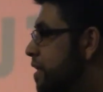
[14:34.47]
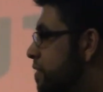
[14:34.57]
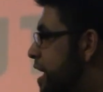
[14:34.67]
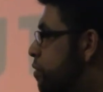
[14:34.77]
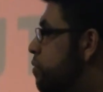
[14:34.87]

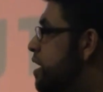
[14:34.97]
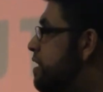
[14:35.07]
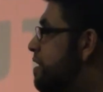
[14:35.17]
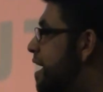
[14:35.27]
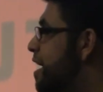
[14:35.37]
That when we
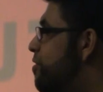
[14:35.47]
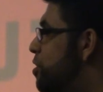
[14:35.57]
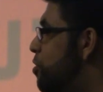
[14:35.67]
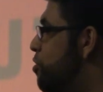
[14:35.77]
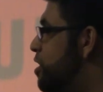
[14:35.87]
say
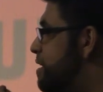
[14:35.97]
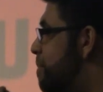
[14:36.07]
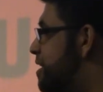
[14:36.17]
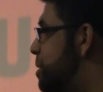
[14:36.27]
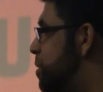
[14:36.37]
that this
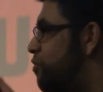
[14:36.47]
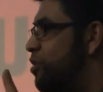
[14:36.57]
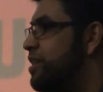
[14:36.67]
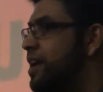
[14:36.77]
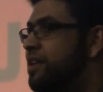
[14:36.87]
message of
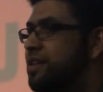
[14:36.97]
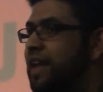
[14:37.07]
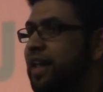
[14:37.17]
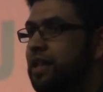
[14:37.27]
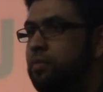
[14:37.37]
Hussain is
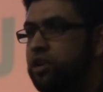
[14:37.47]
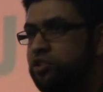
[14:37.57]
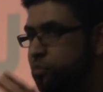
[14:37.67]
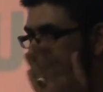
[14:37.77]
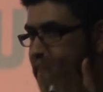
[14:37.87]
not limited
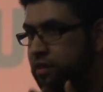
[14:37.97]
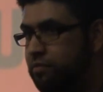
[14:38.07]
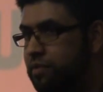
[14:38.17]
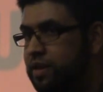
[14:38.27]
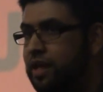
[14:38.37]
to
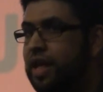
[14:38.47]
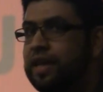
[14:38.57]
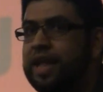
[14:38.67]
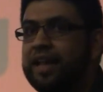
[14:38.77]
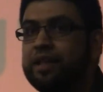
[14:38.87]
Muslims,
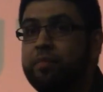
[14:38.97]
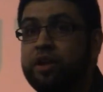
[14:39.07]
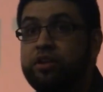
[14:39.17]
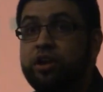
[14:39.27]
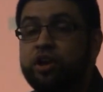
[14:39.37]
not
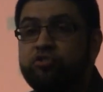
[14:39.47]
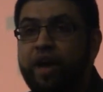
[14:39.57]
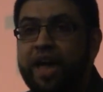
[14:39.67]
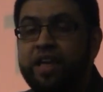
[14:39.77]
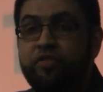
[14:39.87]
limited
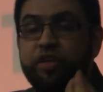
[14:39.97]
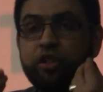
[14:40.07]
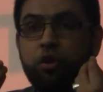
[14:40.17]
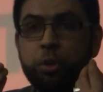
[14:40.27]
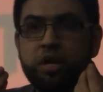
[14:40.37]
to any
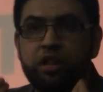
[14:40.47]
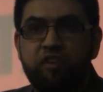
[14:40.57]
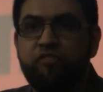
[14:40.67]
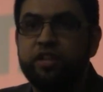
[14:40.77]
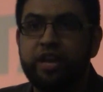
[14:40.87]
theological
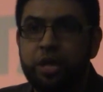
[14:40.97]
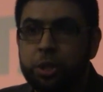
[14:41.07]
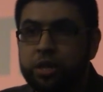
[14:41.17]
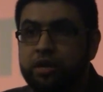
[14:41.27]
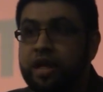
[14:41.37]

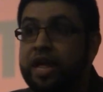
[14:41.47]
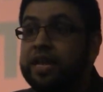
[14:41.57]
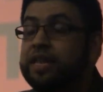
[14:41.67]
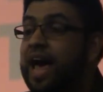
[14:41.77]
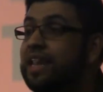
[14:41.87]
affiliation,
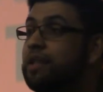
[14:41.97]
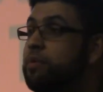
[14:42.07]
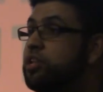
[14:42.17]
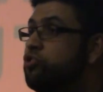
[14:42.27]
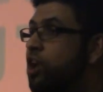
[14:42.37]
not
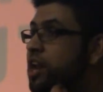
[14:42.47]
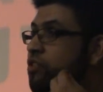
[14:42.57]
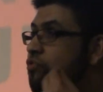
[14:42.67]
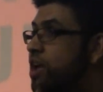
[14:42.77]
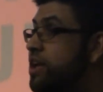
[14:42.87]
limited to
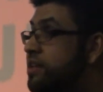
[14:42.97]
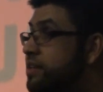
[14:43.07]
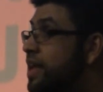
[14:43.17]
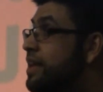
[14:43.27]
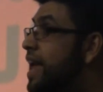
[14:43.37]
any
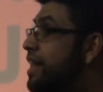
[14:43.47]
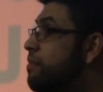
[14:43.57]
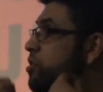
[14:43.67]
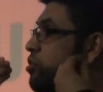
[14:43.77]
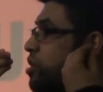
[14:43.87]
race, not
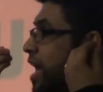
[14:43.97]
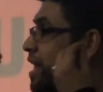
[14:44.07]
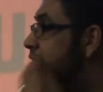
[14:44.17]
limited to any